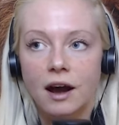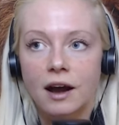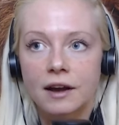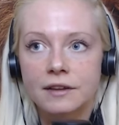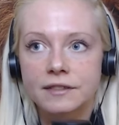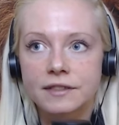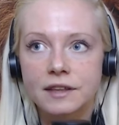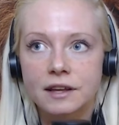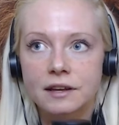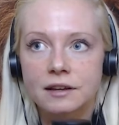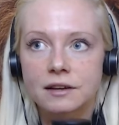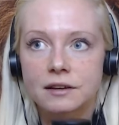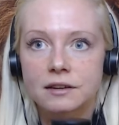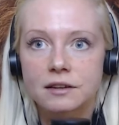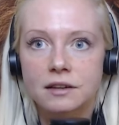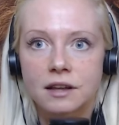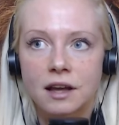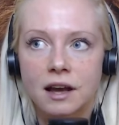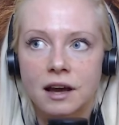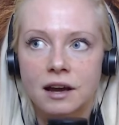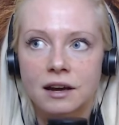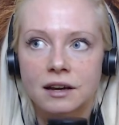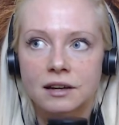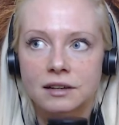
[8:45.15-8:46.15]
I think,
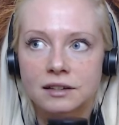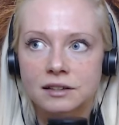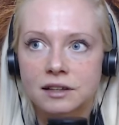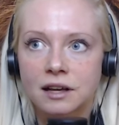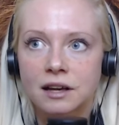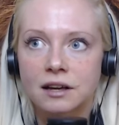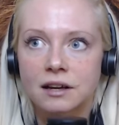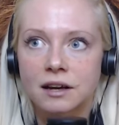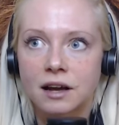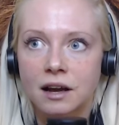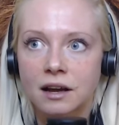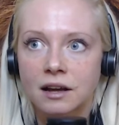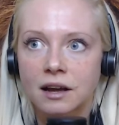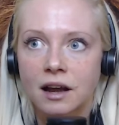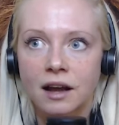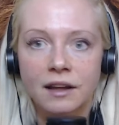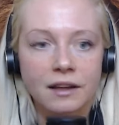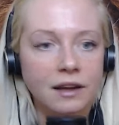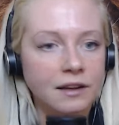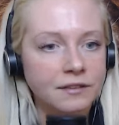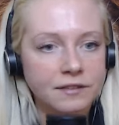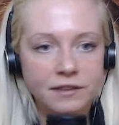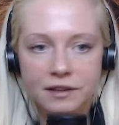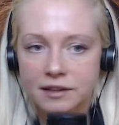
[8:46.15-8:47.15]
yeah, I,
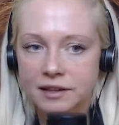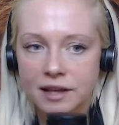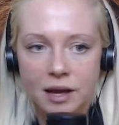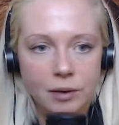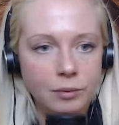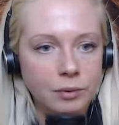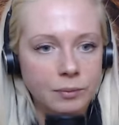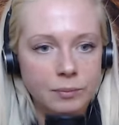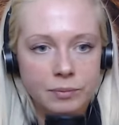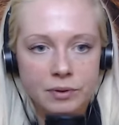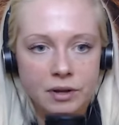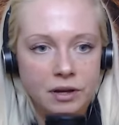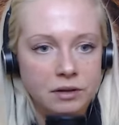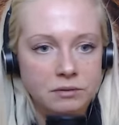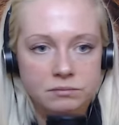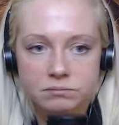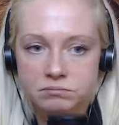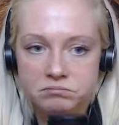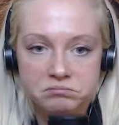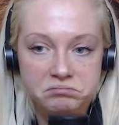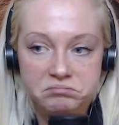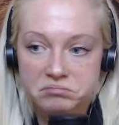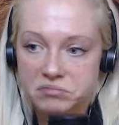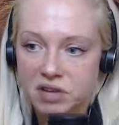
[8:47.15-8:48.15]
I think that would be a,
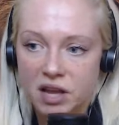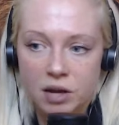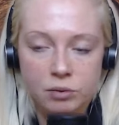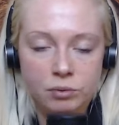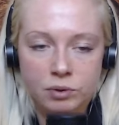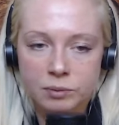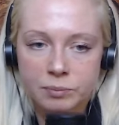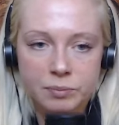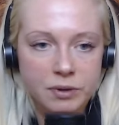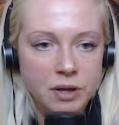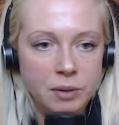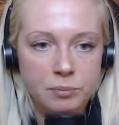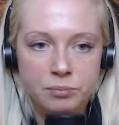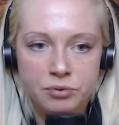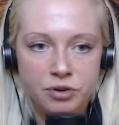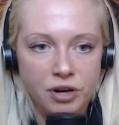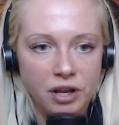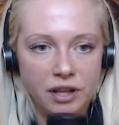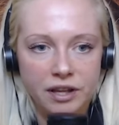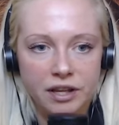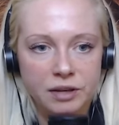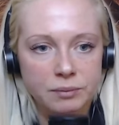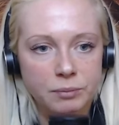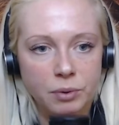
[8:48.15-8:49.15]
it would be a
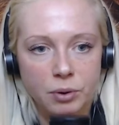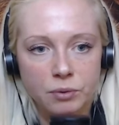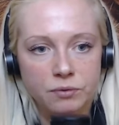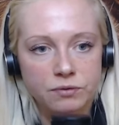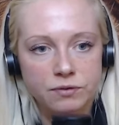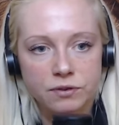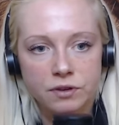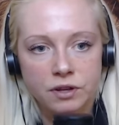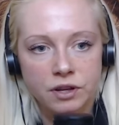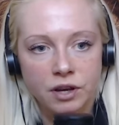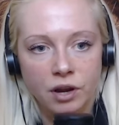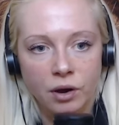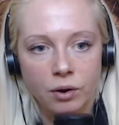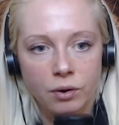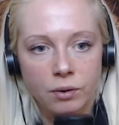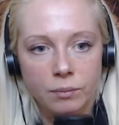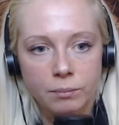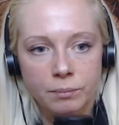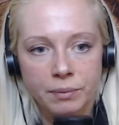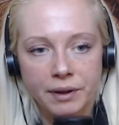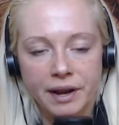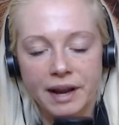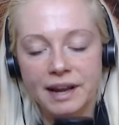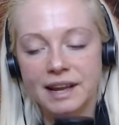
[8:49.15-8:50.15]
brilliant move, you
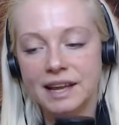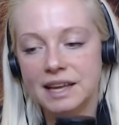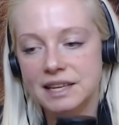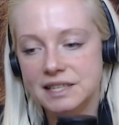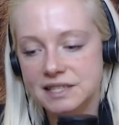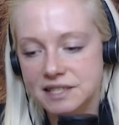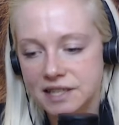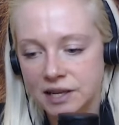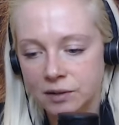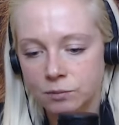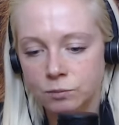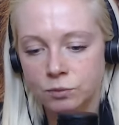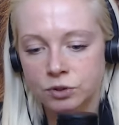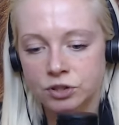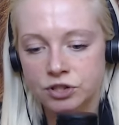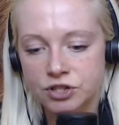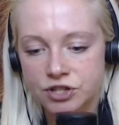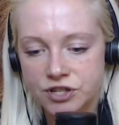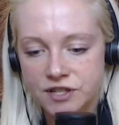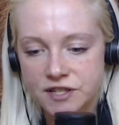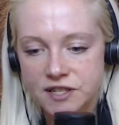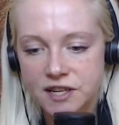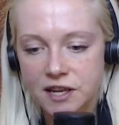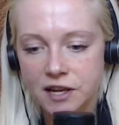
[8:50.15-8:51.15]
know, but I guess it
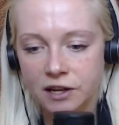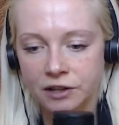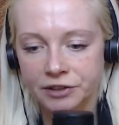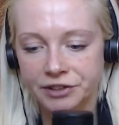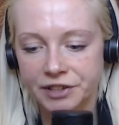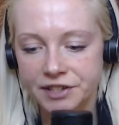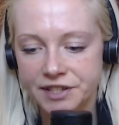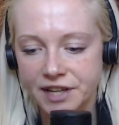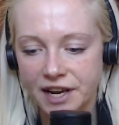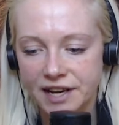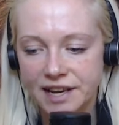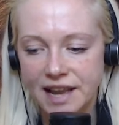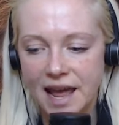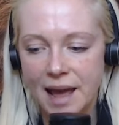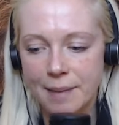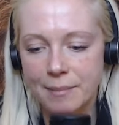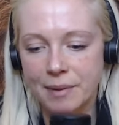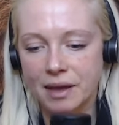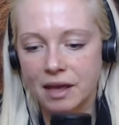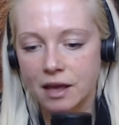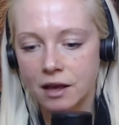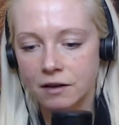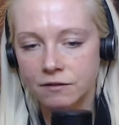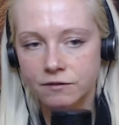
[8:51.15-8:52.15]
would just kill the
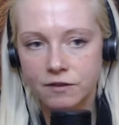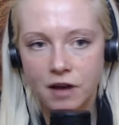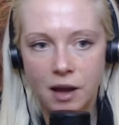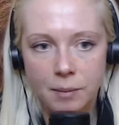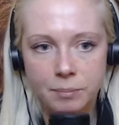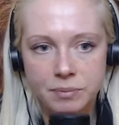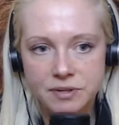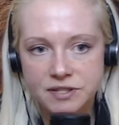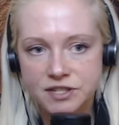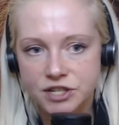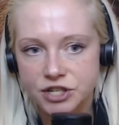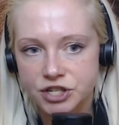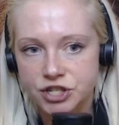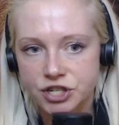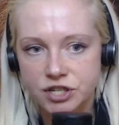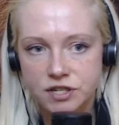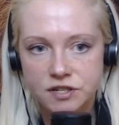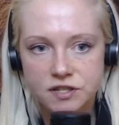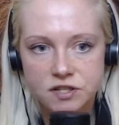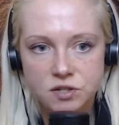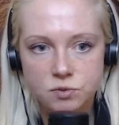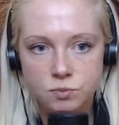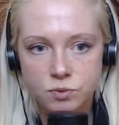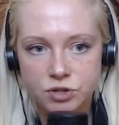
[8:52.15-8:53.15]
dynamic of
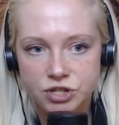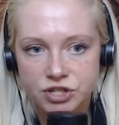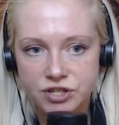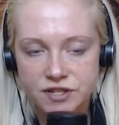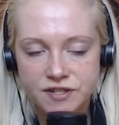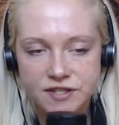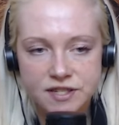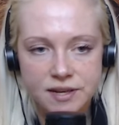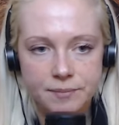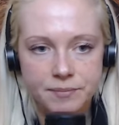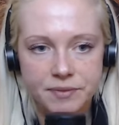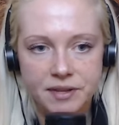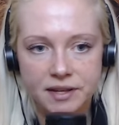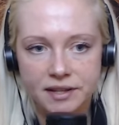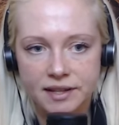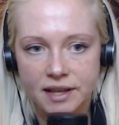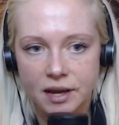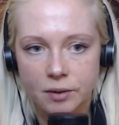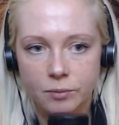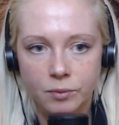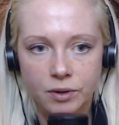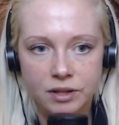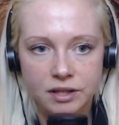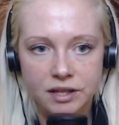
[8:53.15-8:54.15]
oppositions, which is
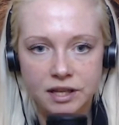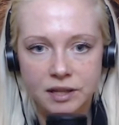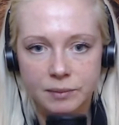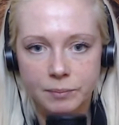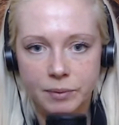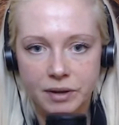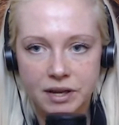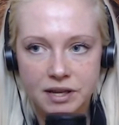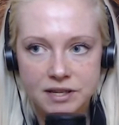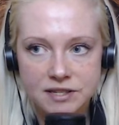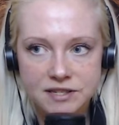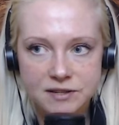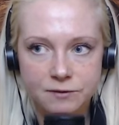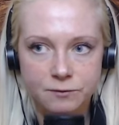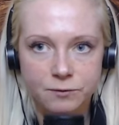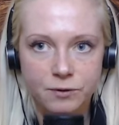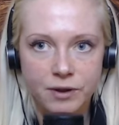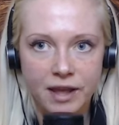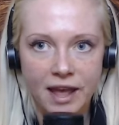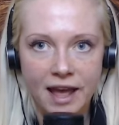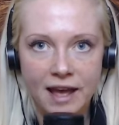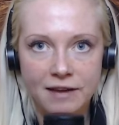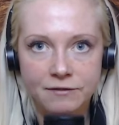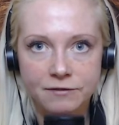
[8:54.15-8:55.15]
something that we need because
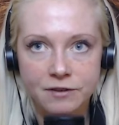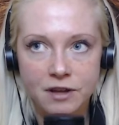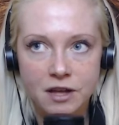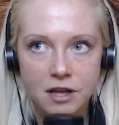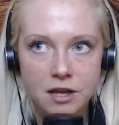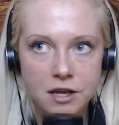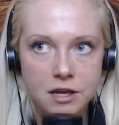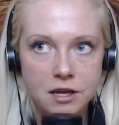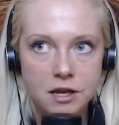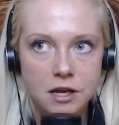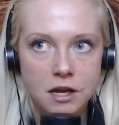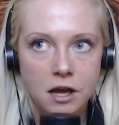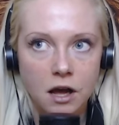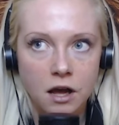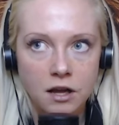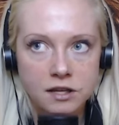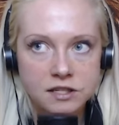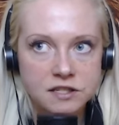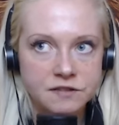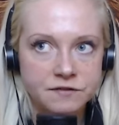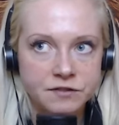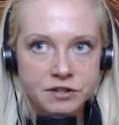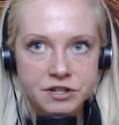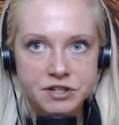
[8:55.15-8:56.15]
if we have
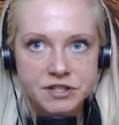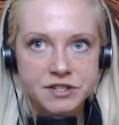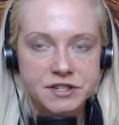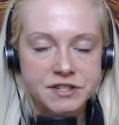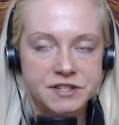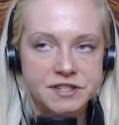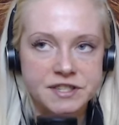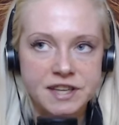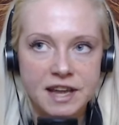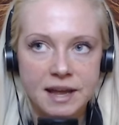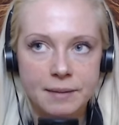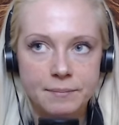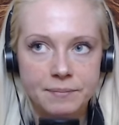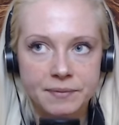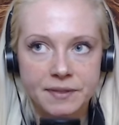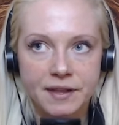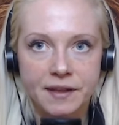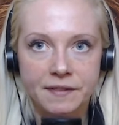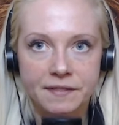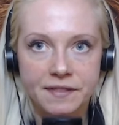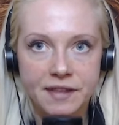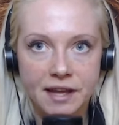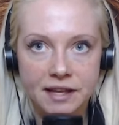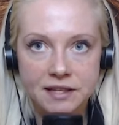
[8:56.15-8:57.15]
us versus them,
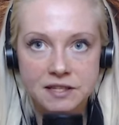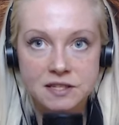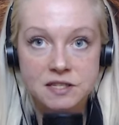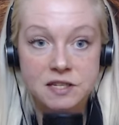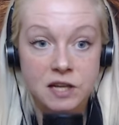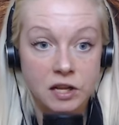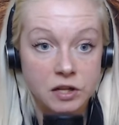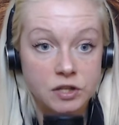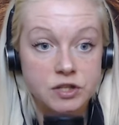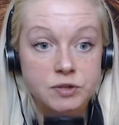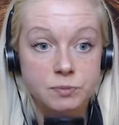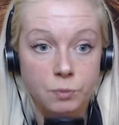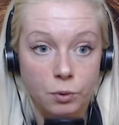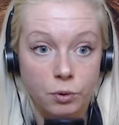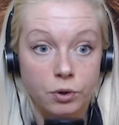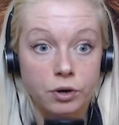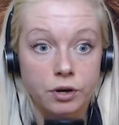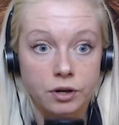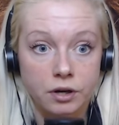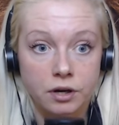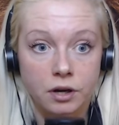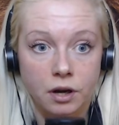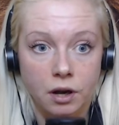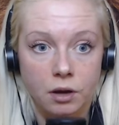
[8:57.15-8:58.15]
then that sells
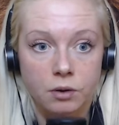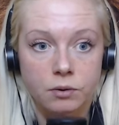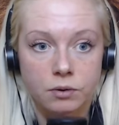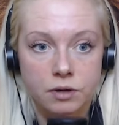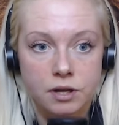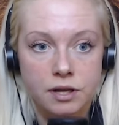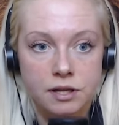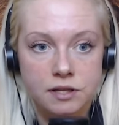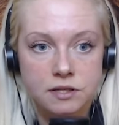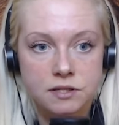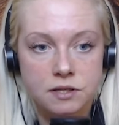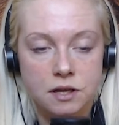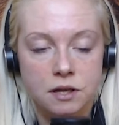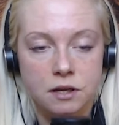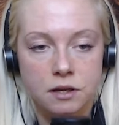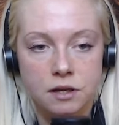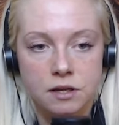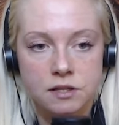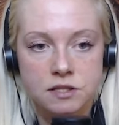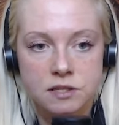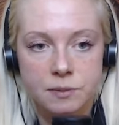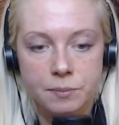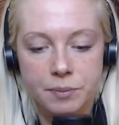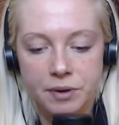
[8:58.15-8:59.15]
more, you know, it's
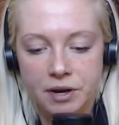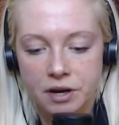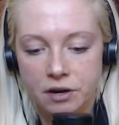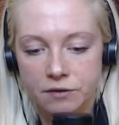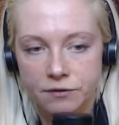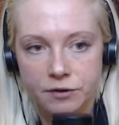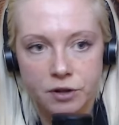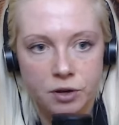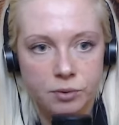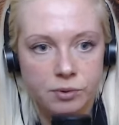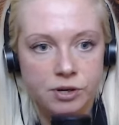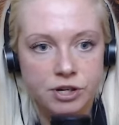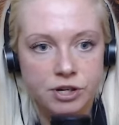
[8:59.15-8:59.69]
a, it's a bigger